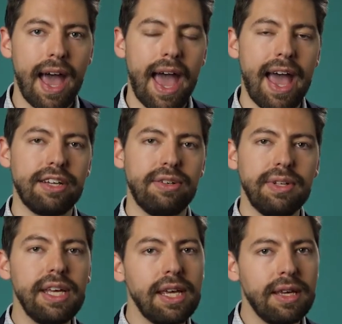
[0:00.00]

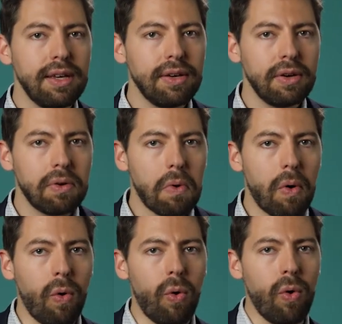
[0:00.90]
actually
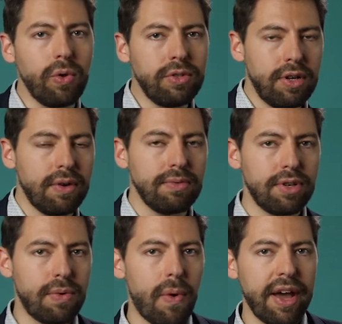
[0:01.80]
all
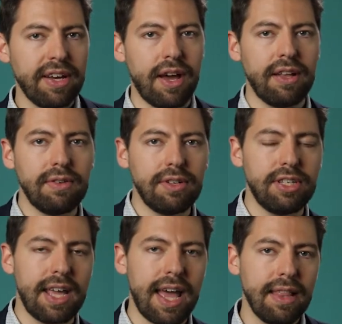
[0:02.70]
don't quite
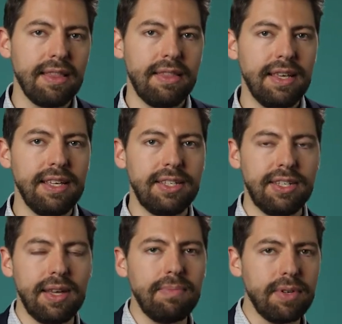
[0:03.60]
understand these
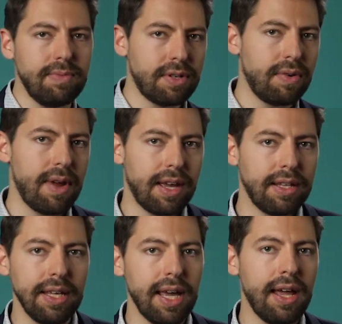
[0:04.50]
symptoms
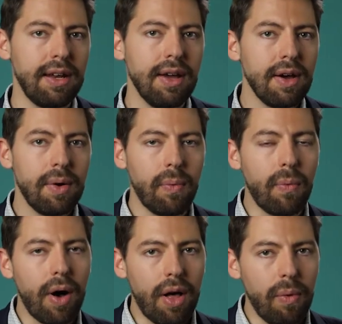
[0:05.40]
correctly. And
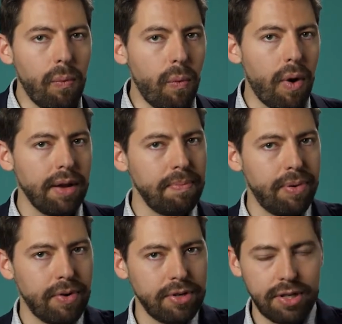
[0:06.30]
while one
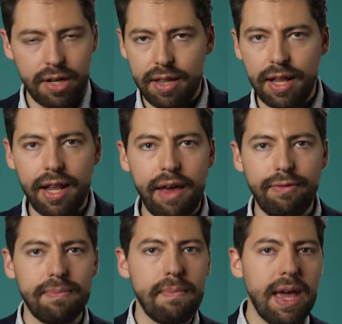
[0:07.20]
person on the
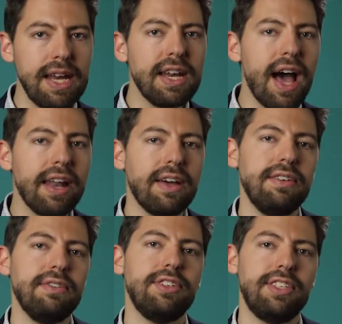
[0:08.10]
left may not
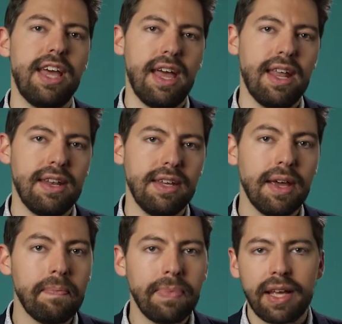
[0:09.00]
understand,
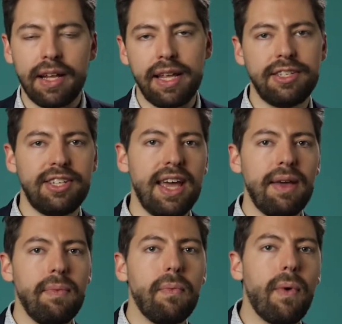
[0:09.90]
let's
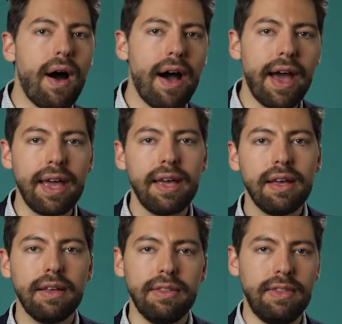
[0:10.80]
say, why
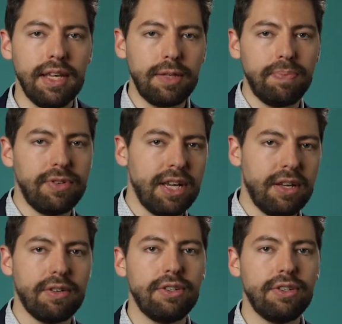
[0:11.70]
this particular